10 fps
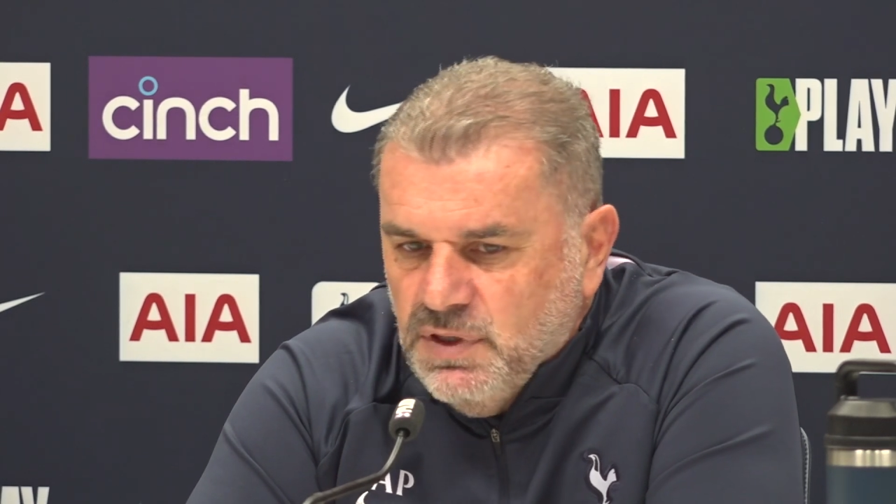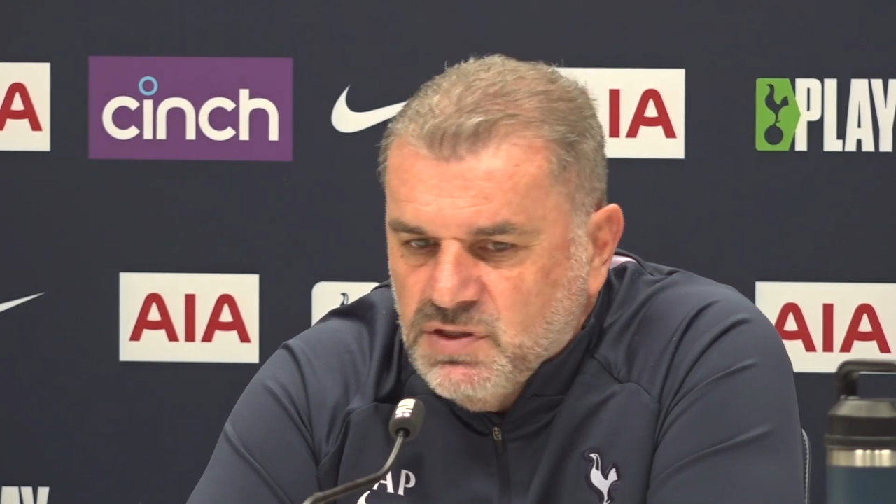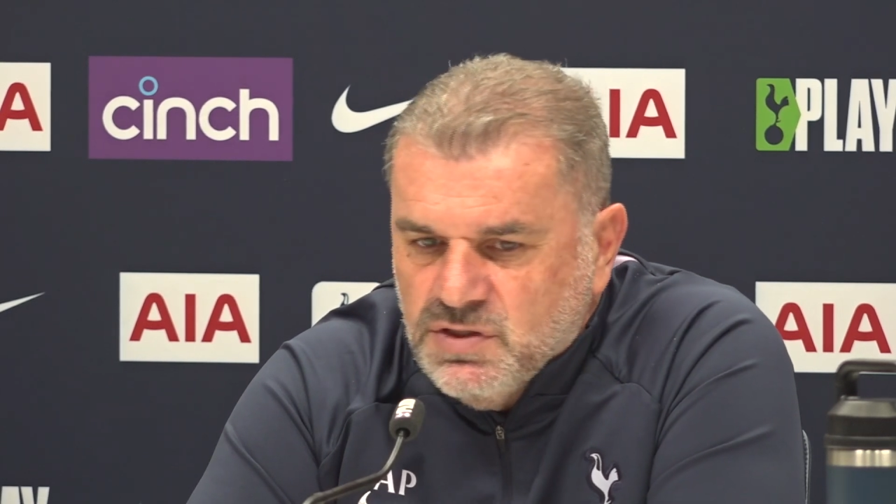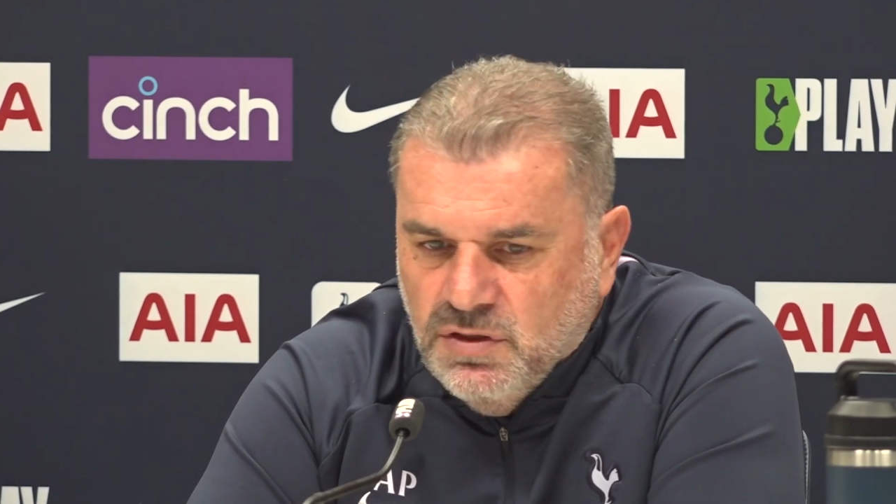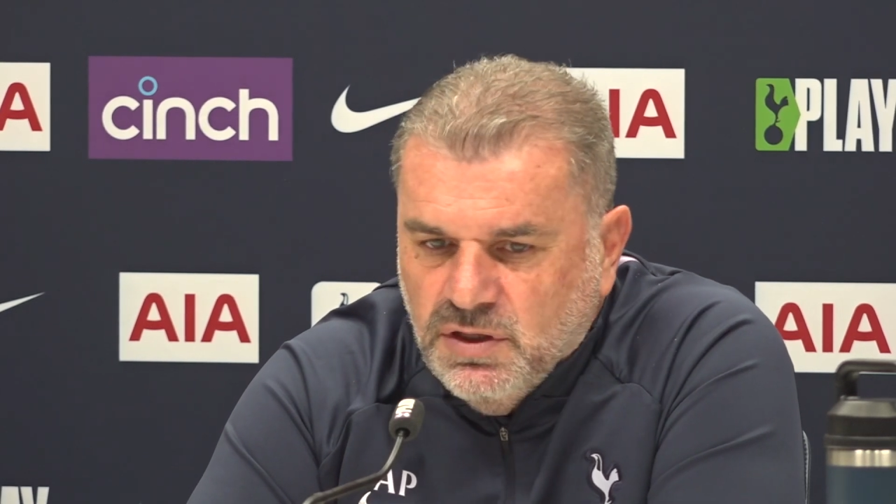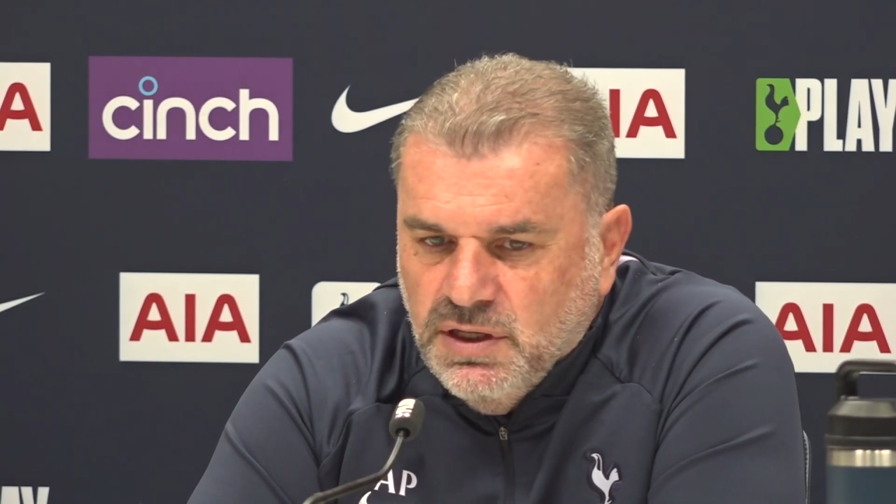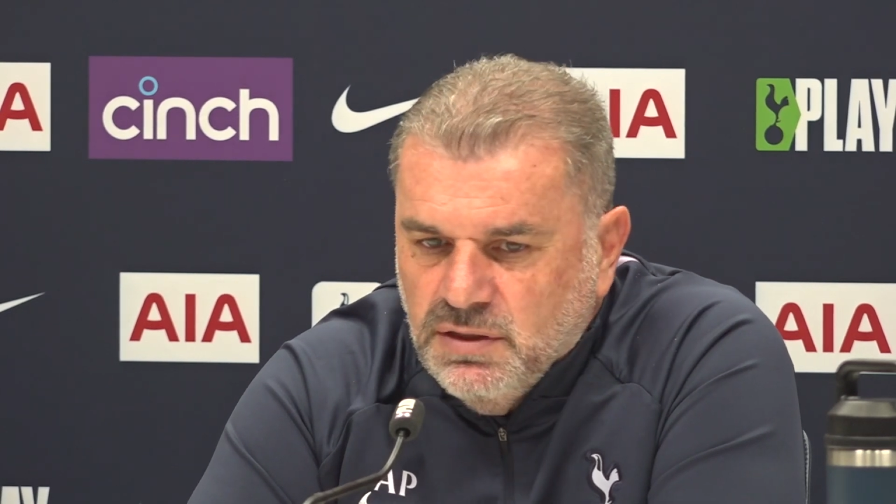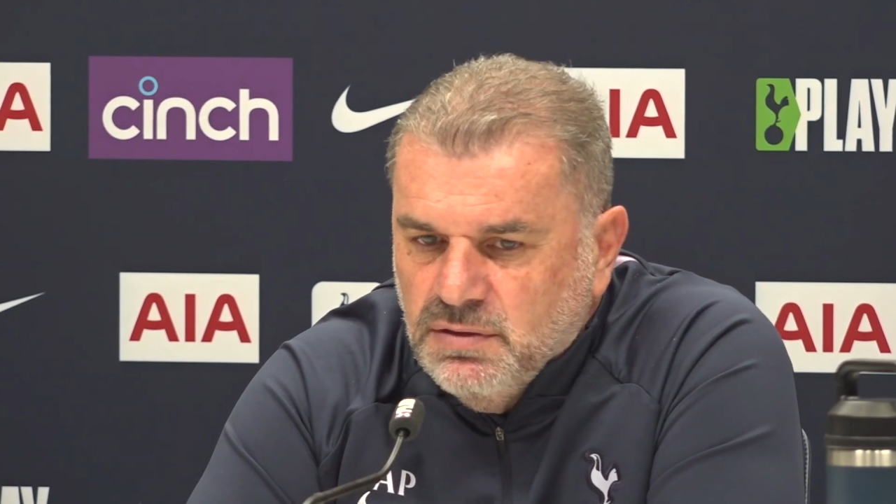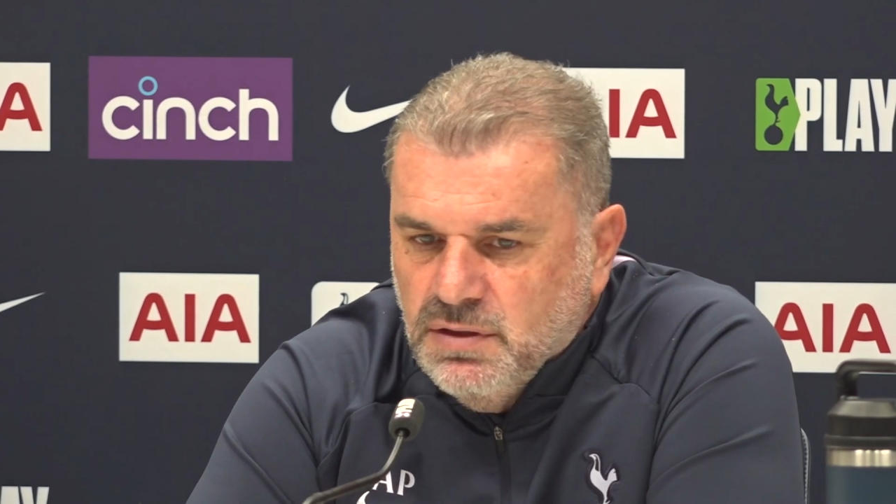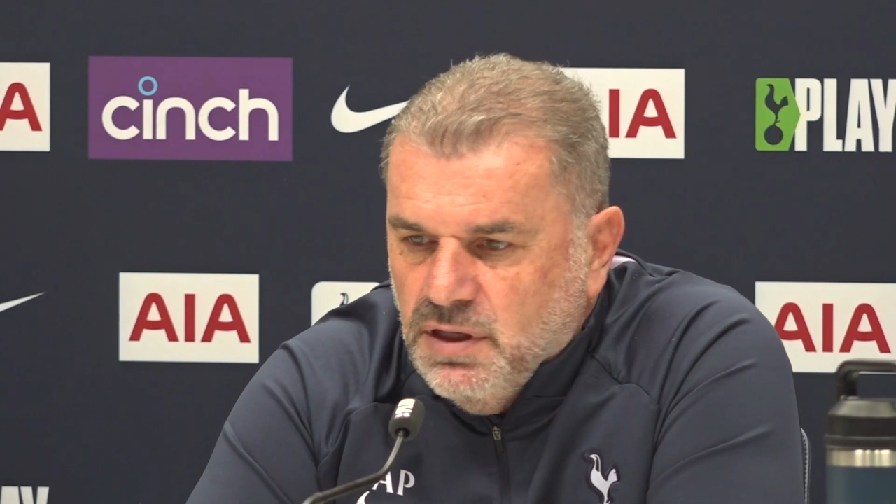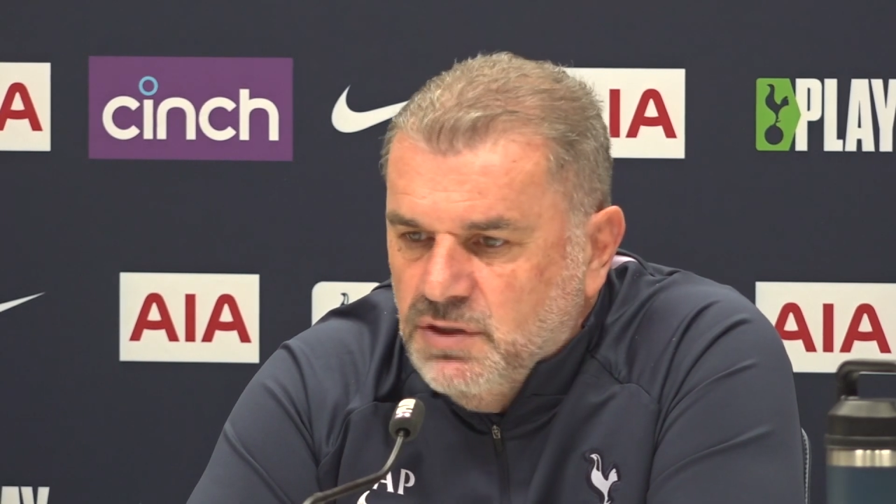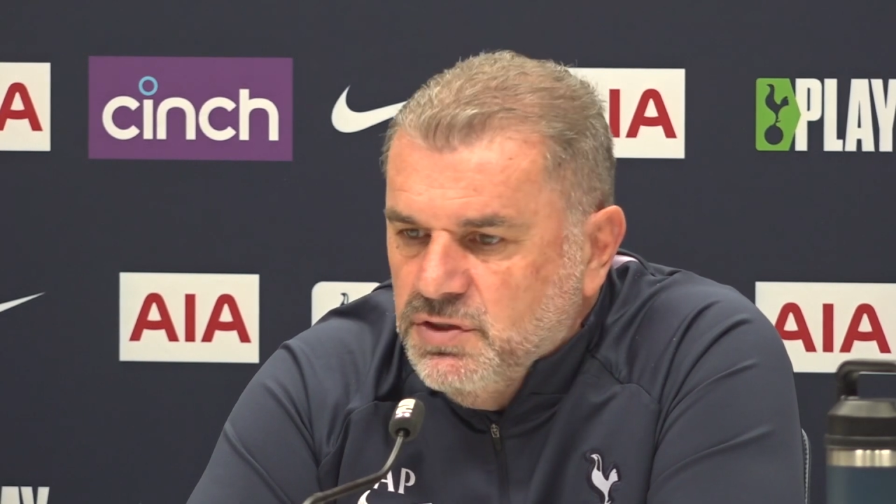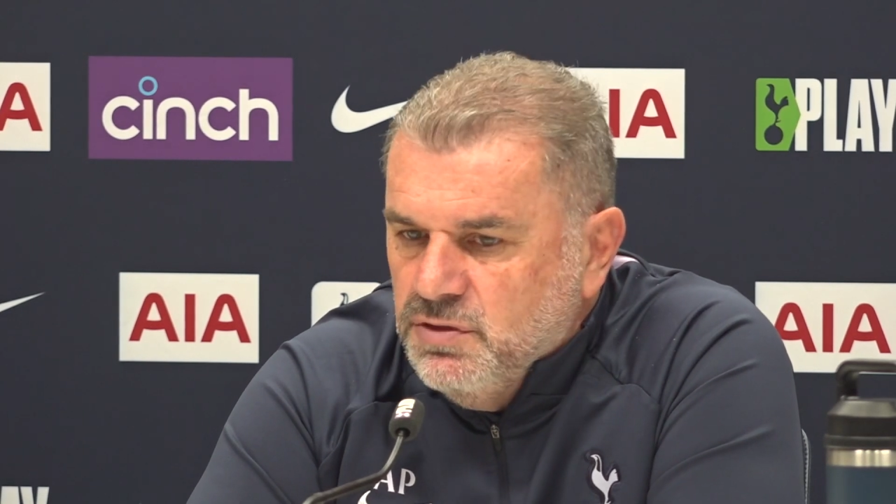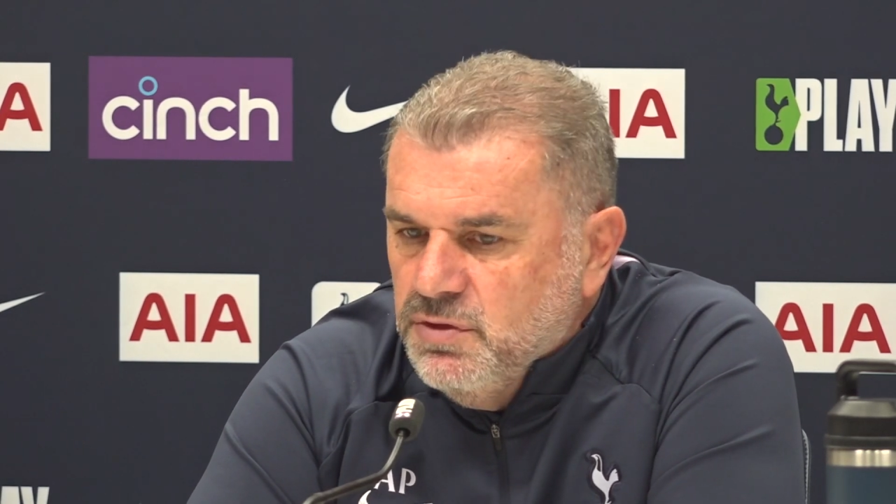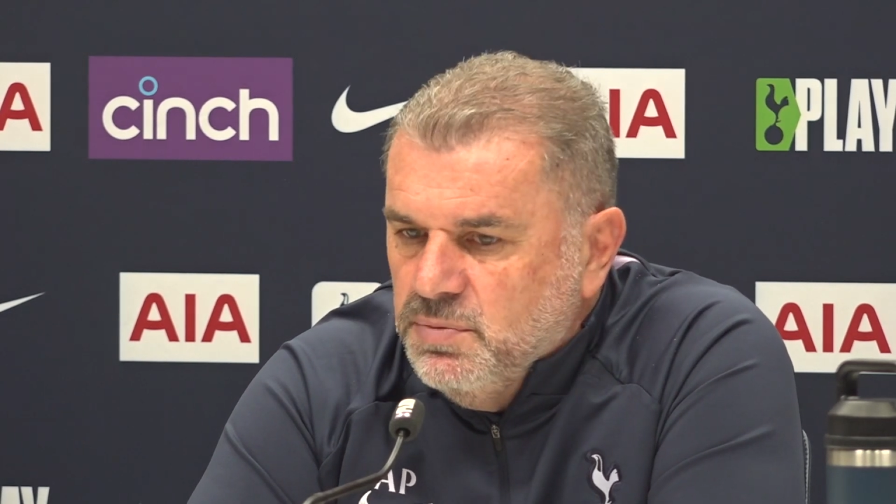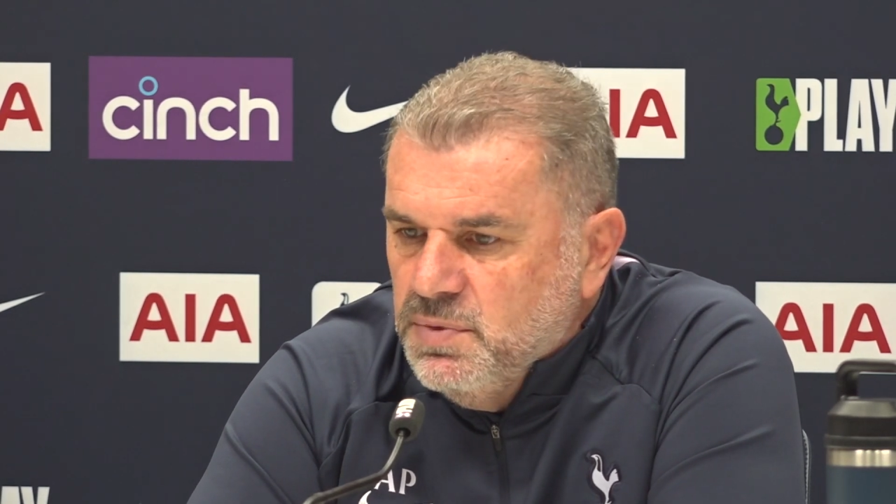exciting coaching group,